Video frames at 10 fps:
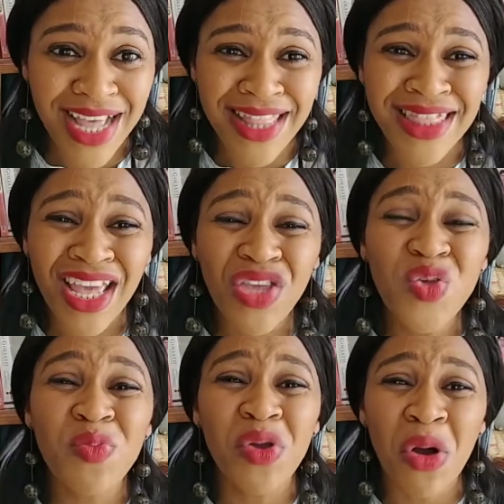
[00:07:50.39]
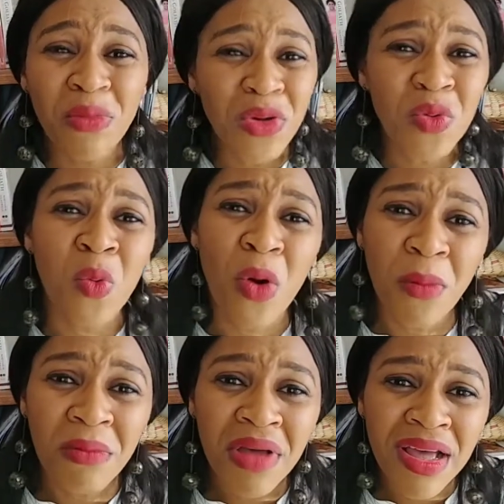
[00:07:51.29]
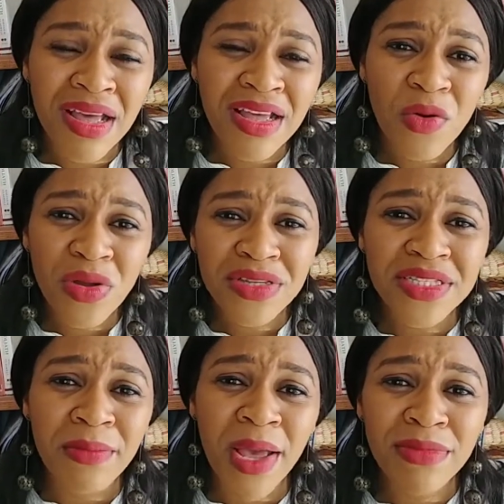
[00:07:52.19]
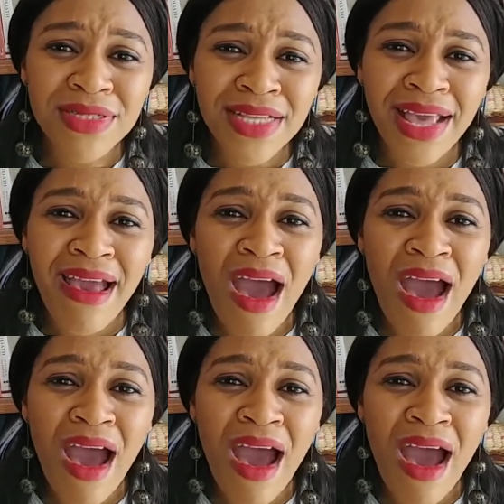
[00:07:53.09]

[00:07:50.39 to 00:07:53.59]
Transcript: and then you become lukewarm. What does the Bible say?